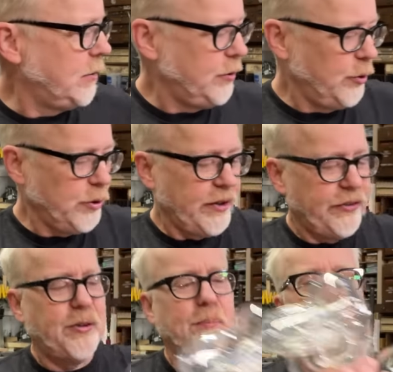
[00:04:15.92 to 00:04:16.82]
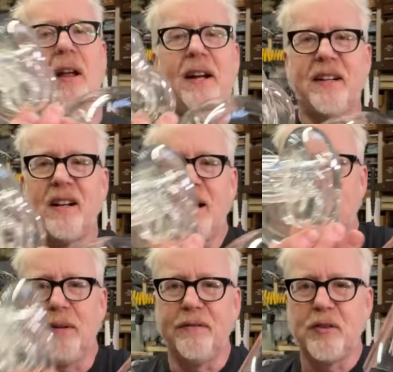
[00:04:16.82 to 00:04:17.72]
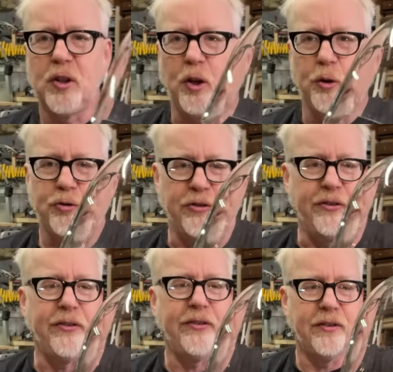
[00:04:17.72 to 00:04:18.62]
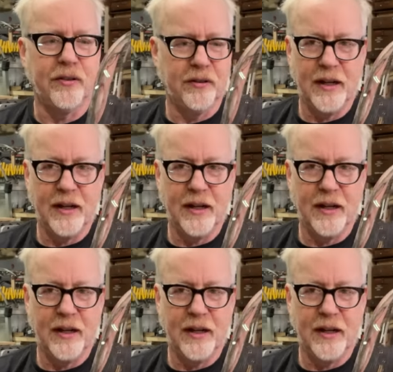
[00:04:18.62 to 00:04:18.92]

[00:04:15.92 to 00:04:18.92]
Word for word: Lucas supplied a couple of cloches.